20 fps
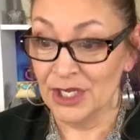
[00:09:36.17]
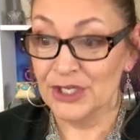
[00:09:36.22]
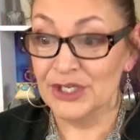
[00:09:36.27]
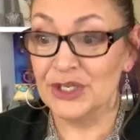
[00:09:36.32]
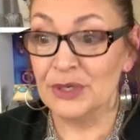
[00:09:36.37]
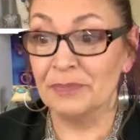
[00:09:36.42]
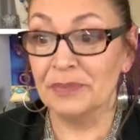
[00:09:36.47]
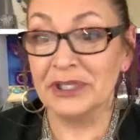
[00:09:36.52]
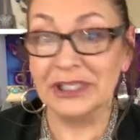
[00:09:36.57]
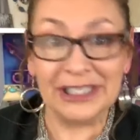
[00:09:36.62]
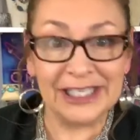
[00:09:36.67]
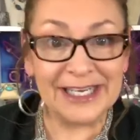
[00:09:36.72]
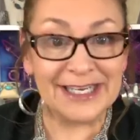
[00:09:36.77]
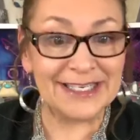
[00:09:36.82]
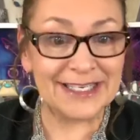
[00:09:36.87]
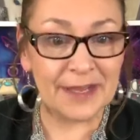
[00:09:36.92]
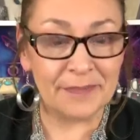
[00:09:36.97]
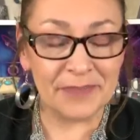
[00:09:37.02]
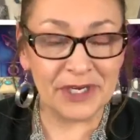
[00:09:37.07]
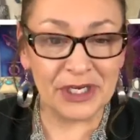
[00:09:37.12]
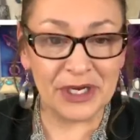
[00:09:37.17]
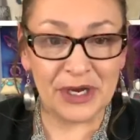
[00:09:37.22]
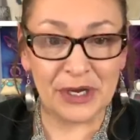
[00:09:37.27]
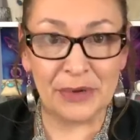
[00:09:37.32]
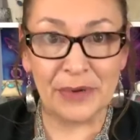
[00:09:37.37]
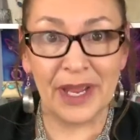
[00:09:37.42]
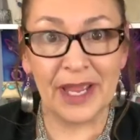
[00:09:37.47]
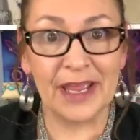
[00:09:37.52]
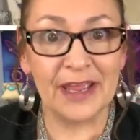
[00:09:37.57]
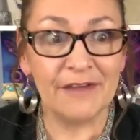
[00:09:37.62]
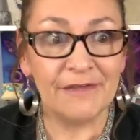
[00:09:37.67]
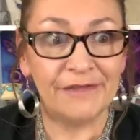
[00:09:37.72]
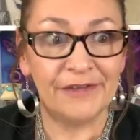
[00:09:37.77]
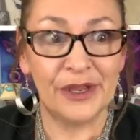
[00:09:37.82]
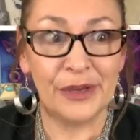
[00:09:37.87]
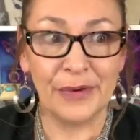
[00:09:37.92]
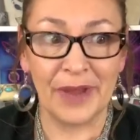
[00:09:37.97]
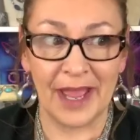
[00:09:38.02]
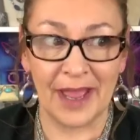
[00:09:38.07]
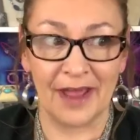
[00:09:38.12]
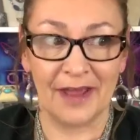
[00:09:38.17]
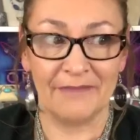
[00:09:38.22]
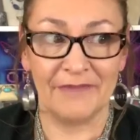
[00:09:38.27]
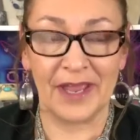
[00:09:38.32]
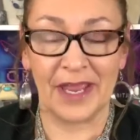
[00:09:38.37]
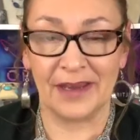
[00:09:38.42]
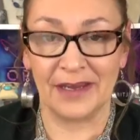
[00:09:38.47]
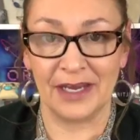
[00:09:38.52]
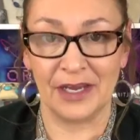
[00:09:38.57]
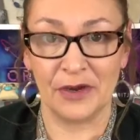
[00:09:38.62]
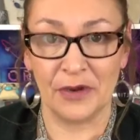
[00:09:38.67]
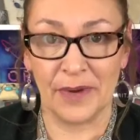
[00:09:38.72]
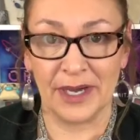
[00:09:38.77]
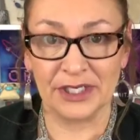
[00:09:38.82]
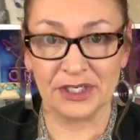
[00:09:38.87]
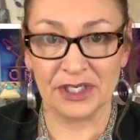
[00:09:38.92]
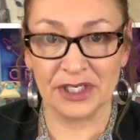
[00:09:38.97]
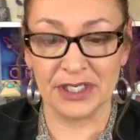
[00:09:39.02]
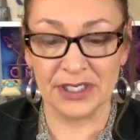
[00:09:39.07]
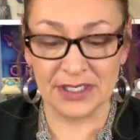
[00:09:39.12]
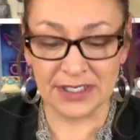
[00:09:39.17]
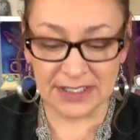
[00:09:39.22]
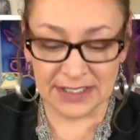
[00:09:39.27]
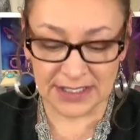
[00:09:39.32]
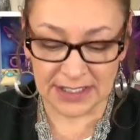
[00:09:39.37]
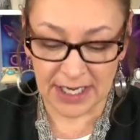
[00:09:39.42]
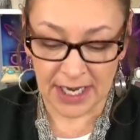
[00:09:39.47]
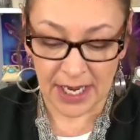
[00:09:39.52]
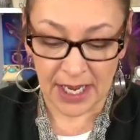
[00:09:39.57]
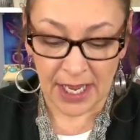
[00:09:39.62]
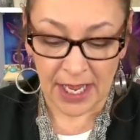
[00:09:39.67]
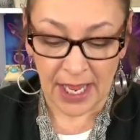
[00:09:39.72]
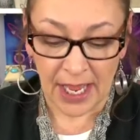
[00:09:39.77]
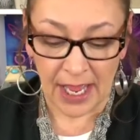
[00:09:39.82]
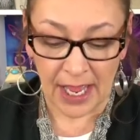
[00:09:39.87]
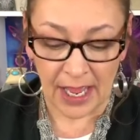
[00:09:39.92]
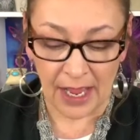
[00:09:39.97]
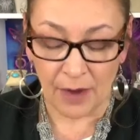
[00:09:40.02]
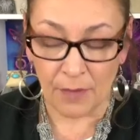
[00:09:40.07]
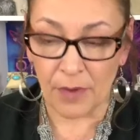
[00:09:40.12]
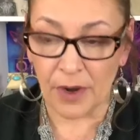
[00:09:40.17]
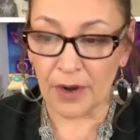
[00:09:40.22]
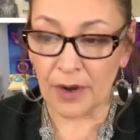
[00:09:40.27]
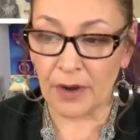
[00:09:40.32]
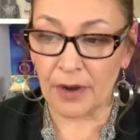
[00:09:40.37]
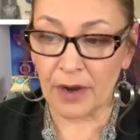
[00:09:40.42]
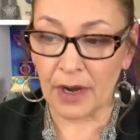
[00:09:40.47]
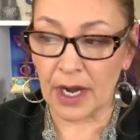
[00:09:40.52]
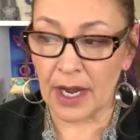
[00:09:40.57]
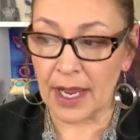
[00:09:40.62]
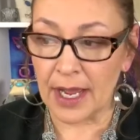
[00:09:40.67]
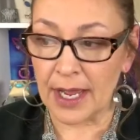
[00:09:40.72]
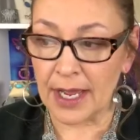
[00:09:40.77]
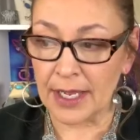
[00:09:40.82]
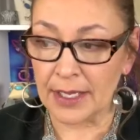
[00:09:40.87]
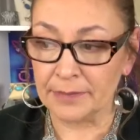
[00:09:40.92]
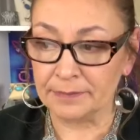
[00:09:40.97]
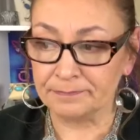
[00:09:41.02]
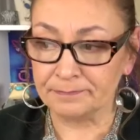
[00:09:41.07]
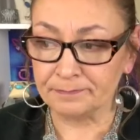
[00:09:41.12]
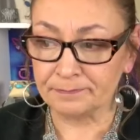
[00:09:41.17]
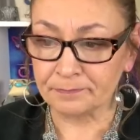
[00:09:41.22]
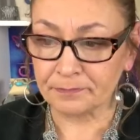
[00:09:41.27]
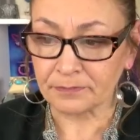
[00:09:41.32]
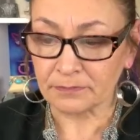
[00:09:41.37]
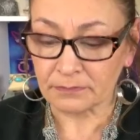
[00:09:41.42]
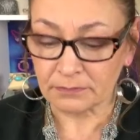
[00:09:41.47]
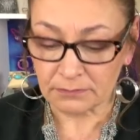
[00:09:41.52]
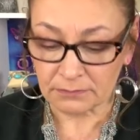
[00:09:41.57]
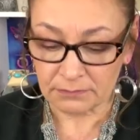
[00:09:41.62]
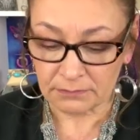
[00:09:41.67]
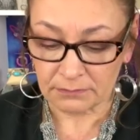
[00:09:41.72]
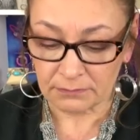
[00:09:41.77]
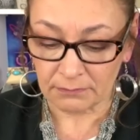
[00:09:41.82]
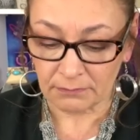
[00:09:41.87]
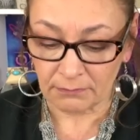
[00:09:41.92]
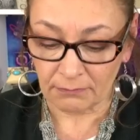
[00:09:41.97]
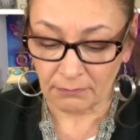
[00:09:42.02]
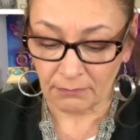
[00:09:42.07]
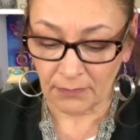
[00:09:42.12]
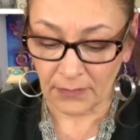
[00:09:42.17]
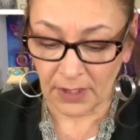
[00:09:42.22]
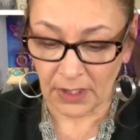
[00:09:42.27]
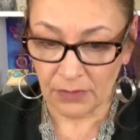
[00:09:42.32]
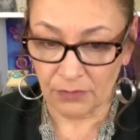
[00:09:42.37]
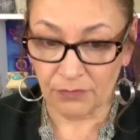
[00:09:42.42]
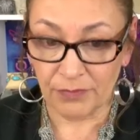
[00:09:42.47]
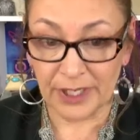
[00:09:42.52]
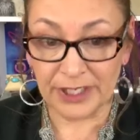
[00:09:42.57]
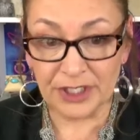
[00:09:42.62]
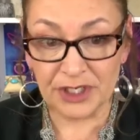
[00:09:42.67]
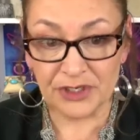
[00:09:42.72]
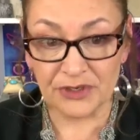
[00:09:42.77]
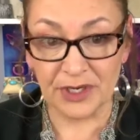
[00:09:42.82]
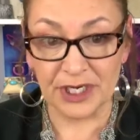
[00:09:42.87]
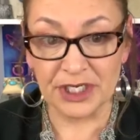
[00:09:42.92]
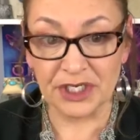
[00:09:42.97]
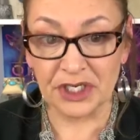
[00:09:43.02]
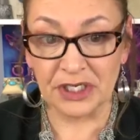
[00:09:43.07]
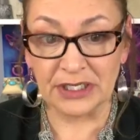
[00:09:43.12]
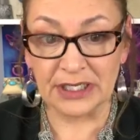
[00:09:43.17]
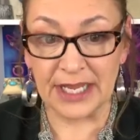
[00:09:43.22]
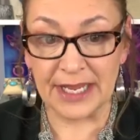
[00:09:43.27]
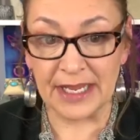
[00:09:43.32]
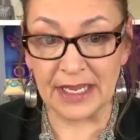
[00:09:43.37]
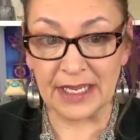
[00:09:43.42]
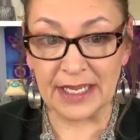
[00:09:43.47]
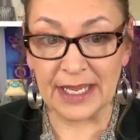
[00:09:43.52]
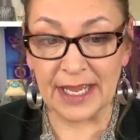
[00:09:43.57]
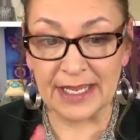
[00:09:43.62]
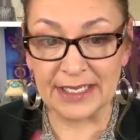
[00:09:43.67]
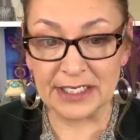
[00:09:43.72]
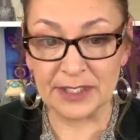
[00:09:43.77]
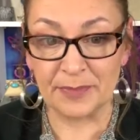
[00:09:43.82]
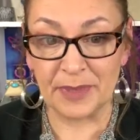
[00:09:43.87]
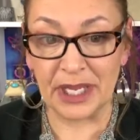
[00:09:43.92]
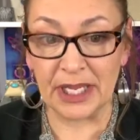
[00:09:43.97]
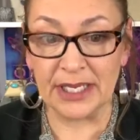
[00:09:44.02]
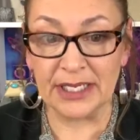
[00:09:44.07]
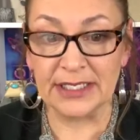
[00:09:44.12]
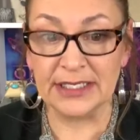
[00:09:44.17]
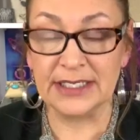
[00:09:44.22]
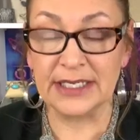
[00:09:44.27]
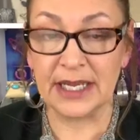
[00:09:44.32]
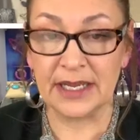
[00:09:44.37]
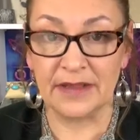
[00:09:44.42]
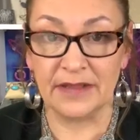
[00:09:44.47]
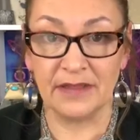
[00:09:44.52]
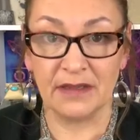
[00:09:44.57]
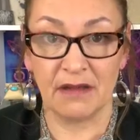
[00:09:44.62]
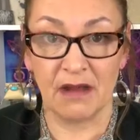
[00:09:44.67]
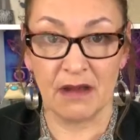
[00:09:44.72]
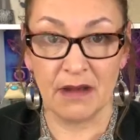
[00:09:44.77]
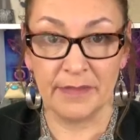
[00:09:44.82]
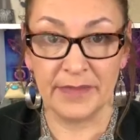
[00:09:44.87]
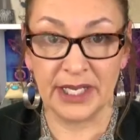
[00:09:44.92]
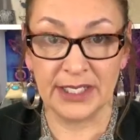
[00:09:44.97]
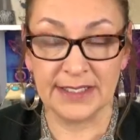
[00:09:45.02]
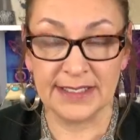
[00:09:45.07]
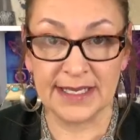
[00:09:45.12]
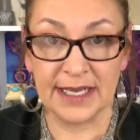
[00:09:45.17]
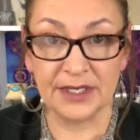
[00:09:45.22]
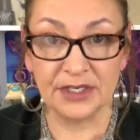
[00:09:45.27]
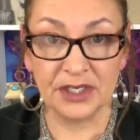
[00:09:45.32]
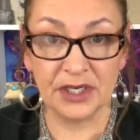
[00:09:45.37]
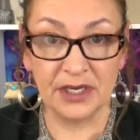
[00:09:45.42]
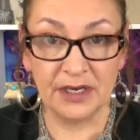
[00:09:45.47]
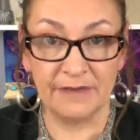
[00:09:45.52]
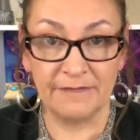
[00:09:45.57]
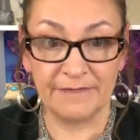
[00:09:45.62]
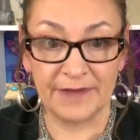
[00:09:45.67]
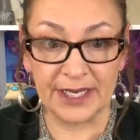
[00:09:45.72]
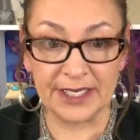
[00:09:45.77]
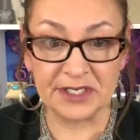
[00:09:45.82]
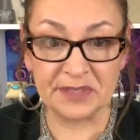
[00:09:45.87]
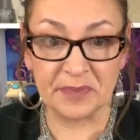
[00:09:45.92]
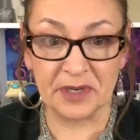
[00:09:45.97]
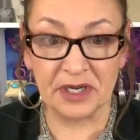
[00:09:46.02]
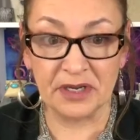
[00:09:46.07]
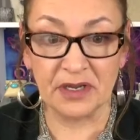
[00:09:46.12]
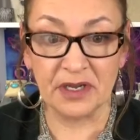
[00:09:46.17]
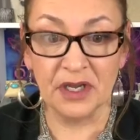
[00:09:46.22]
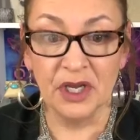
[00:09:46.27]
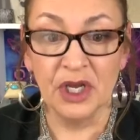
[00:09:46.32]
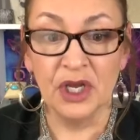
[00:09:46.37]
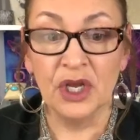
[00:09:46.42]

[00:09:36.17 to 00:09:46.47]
So please let me know if you have any questions. Our um, registration link is pinned in the comments section in Facebook.